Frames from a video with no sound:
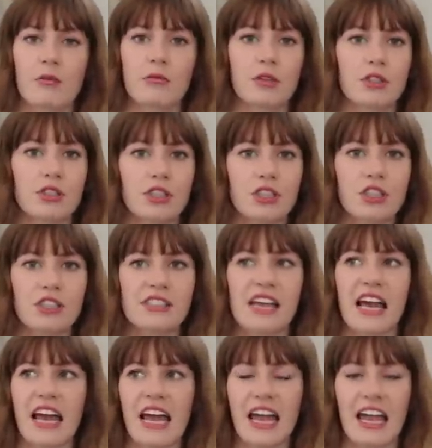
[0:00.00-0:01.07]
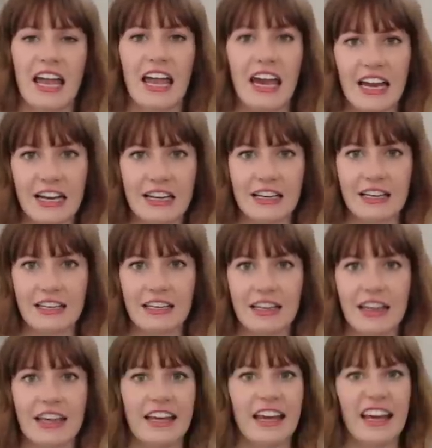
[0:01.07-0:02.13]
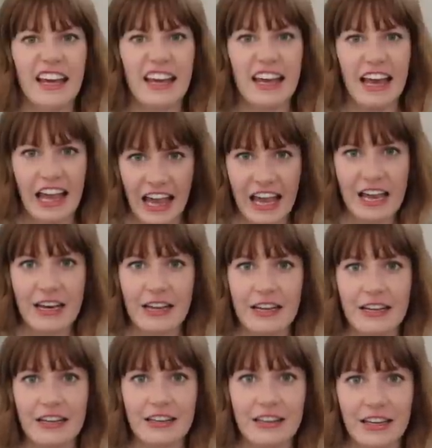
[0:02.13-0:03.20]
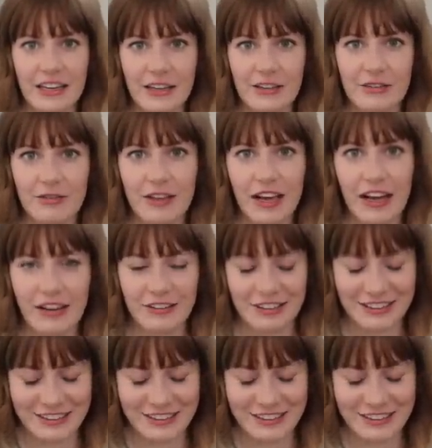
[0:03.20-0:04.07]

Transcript: But she just hated it, like hated it laying flat.